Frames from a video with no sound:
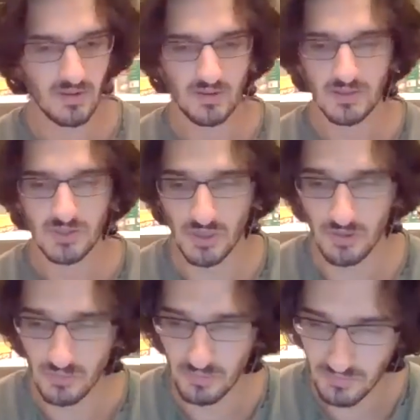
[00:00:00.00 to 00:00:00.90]

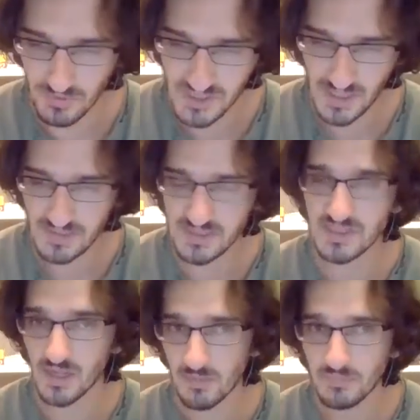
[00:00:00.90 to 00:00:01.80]
So the second
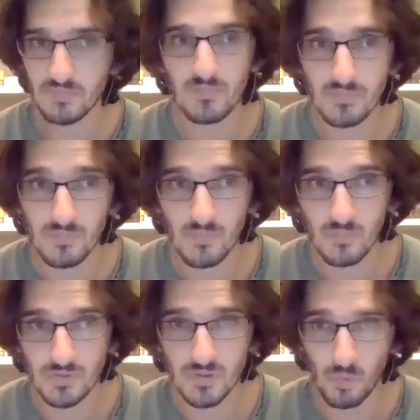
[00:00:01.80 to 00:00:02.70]
step
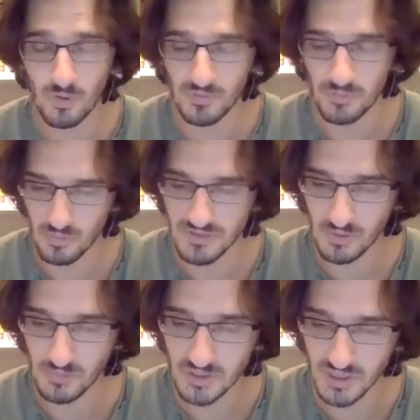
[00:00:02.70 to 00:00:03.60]
to working towards
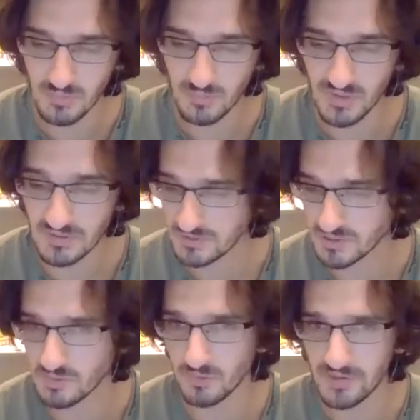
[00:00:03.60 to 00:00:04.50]
ownership is
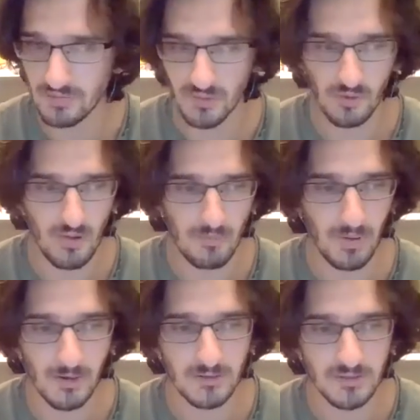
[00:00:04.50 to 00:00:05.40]
create little
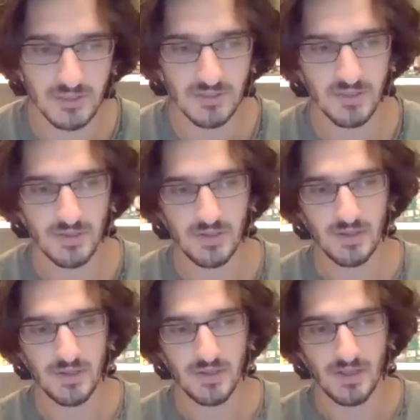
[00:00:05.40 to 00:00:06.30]
empires.
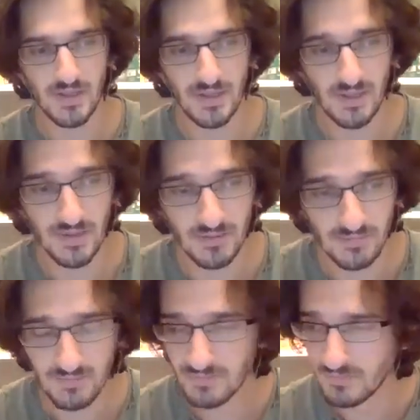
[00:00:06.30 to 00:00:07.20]

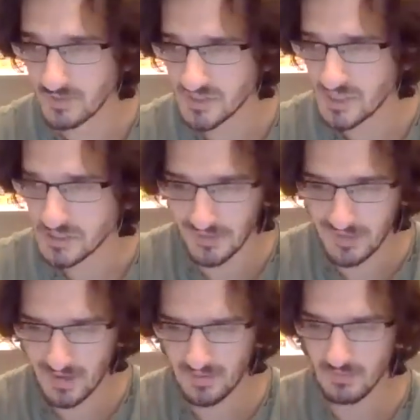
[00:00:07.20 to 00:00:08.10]
And this actually
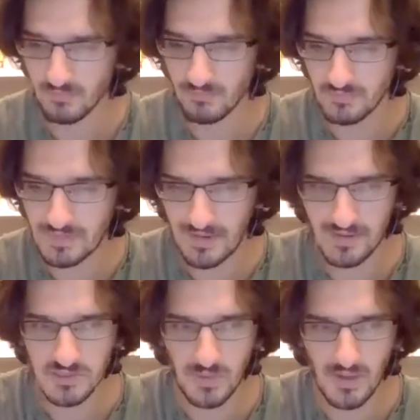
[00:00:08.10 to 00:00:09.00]
kind of
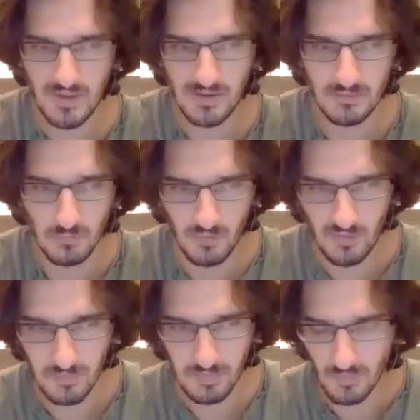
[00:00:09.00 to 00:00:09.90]
ties back into one
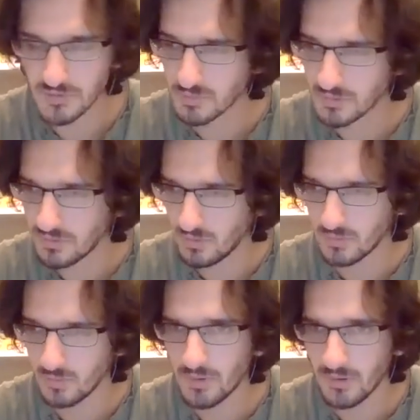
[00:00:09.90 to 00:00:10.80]
of the points we
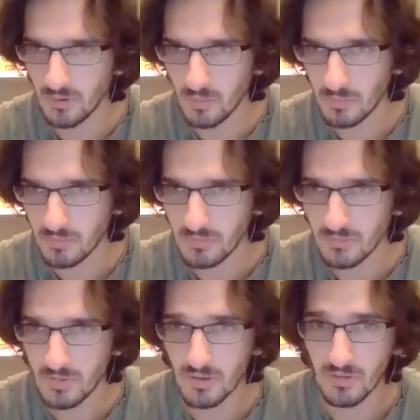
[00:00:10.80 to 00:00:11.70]
talked about
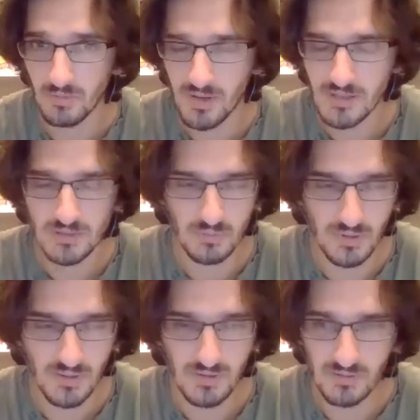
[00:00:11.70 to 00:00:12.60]
last
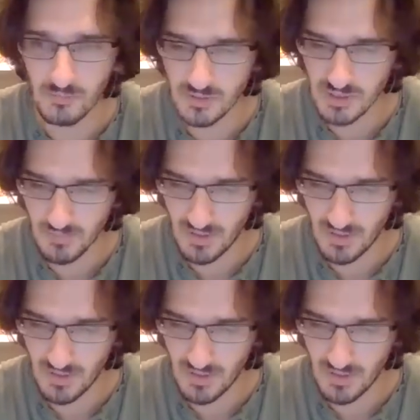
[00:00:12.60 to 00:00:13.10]
week in The Richest Man in